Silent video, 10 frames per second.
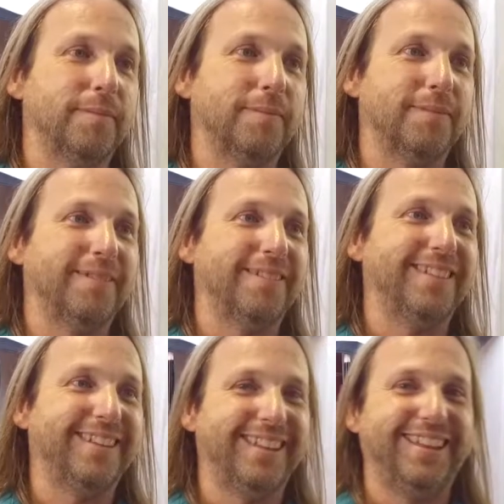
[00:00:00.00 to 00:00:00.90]
your hand,
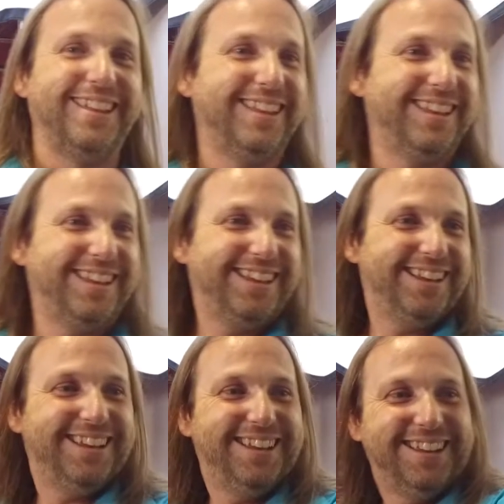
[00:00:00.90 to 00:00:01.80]
but we have to
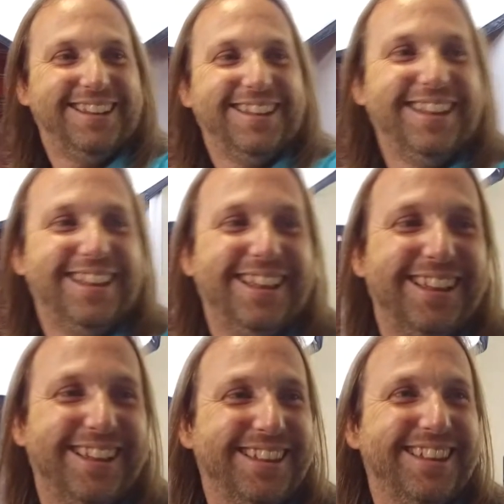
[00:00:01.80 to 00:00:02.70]
do the socially
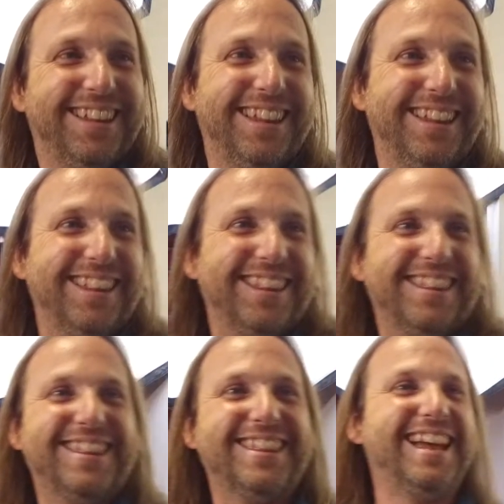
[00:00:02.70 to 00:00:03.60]
distanced
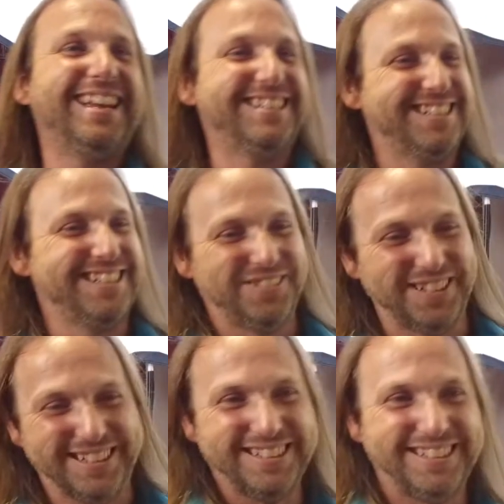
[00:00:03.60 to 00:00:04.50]
elbow
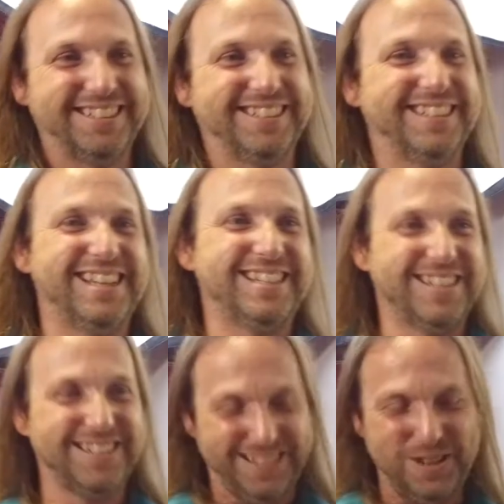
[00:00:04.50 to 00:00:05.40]
rub. Thanks.
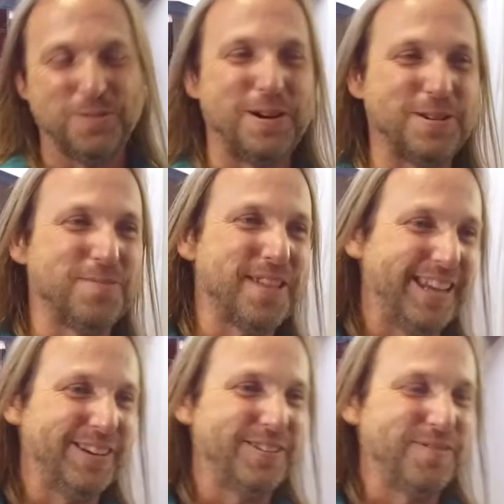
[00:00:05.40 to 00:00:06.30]
You're welcome.
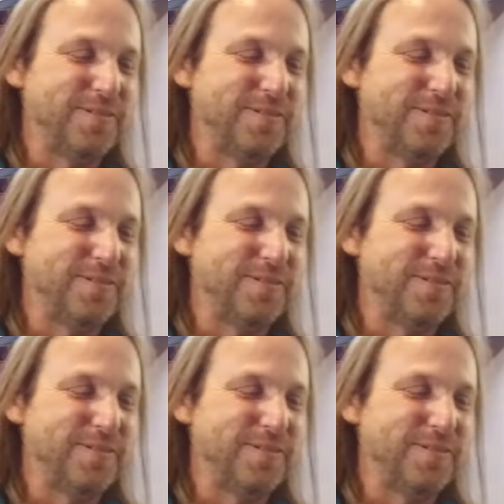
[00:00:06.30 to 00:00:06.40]
Thank you.